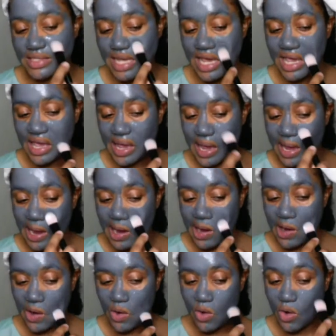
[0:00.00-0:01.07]

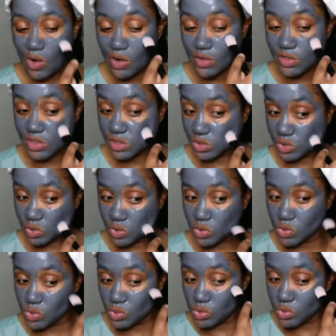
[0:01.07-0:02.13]
daycare or a
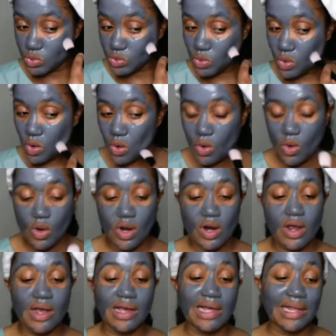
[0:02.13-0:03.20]
school or
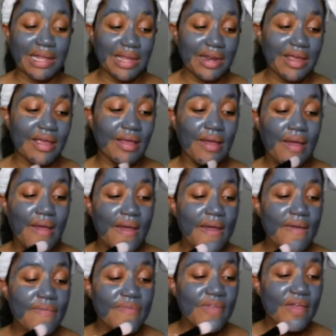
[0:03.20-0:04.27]
a clinic,
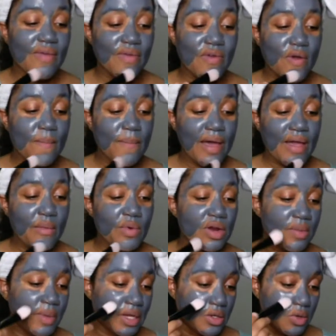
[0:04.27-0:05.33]
then you might want to
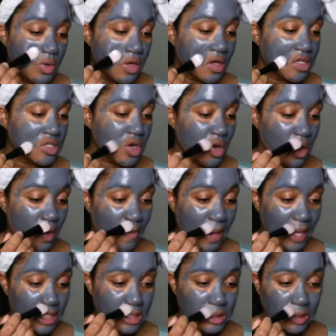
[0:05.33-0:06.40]
be doing a charcoal
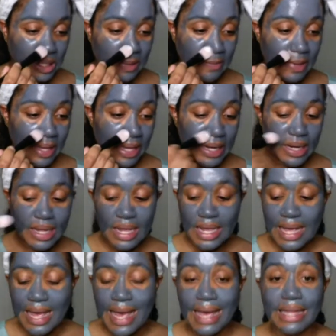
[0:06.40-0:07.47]
mask treatment
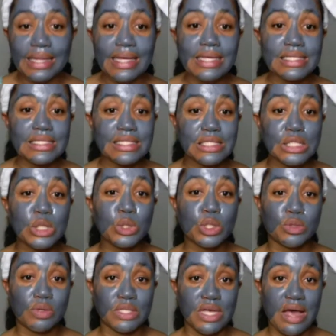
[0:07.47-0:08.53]
at least 2 to
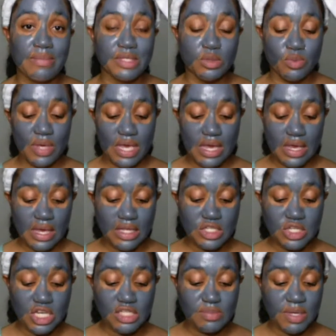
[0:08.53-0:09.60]
3 times a week,
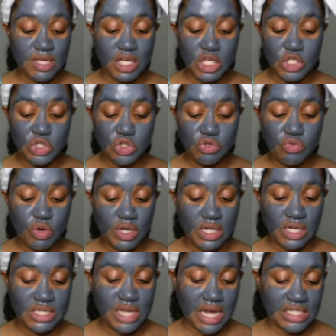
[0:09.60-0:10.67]
just because you want to
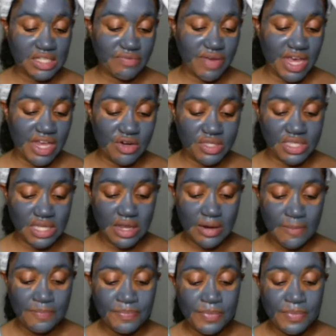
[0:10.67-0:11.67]
detoxify your skin